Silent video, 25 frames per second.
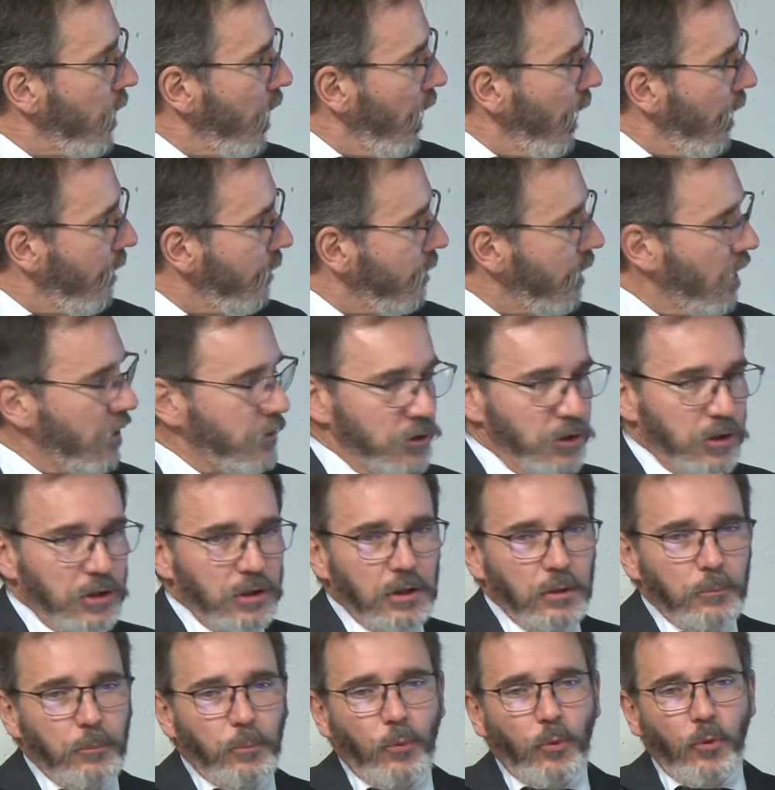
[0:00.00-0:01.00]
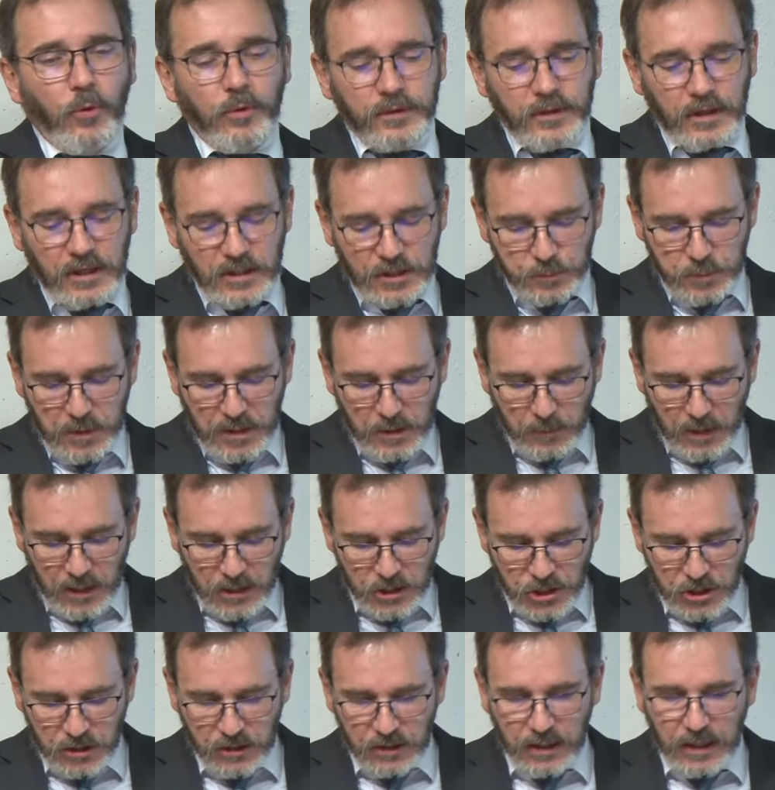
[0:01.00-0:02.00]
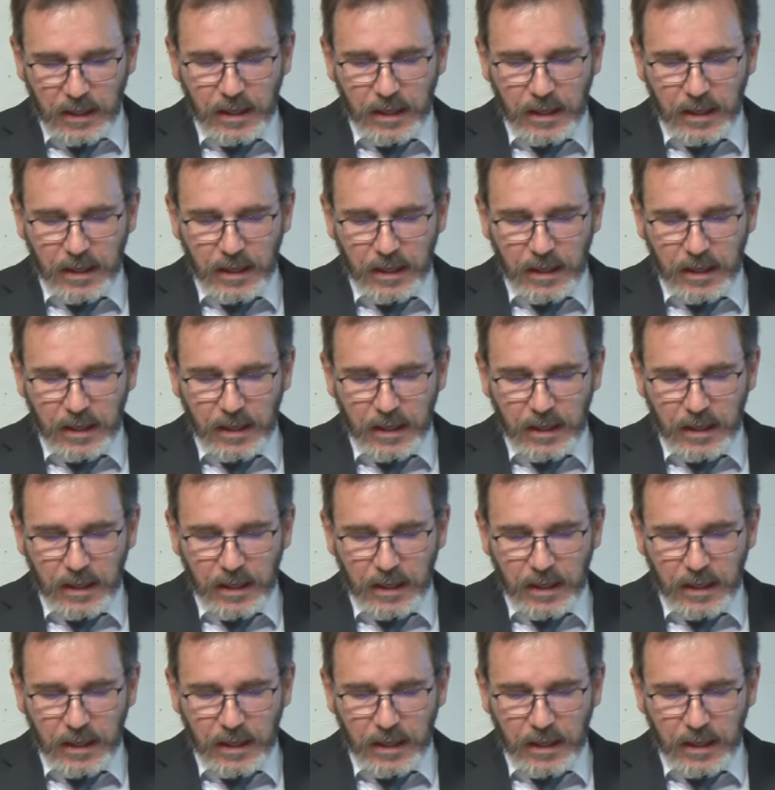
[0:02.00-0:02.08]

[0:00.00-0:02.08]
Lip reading: Another point that has been mentioned